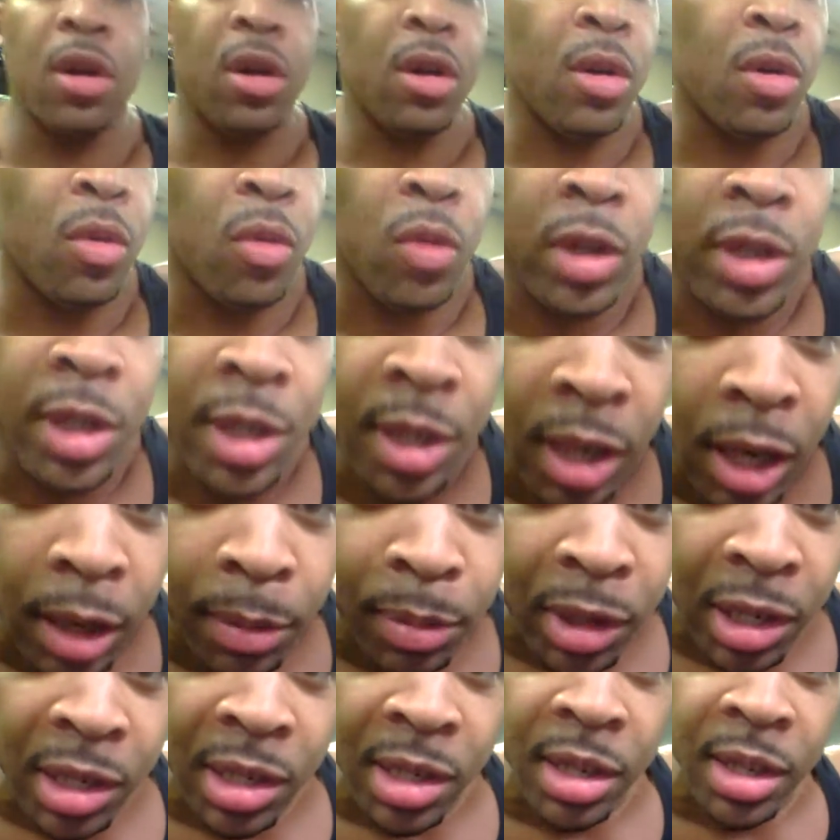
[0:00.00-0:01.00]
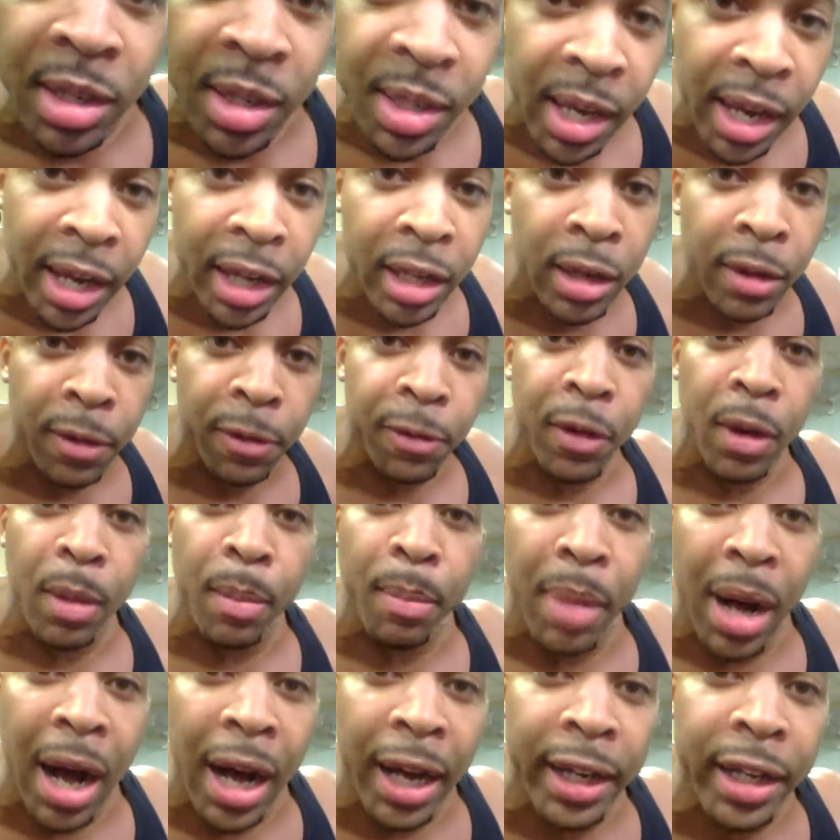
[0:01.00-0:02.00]
What's up? This is Danny
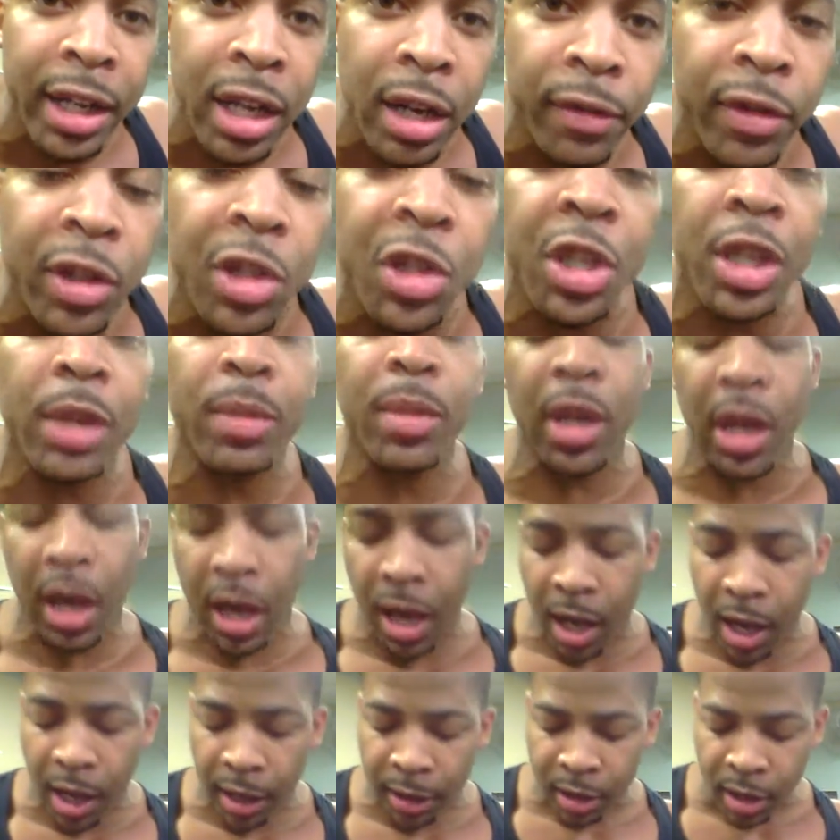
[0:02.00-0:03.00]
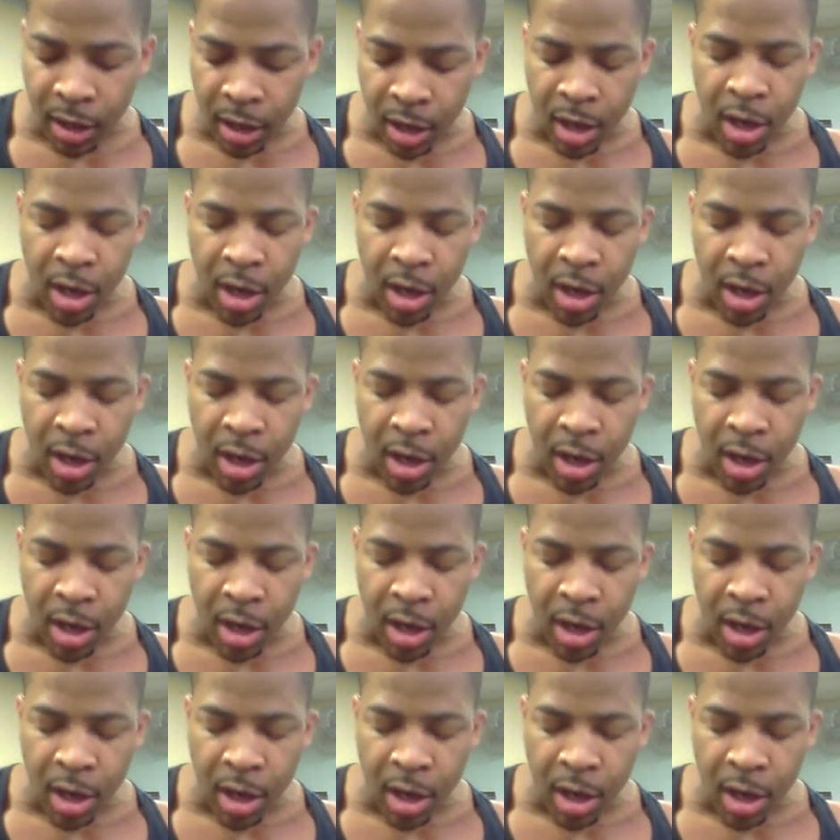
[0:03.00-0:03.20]
from Body of a Gym God.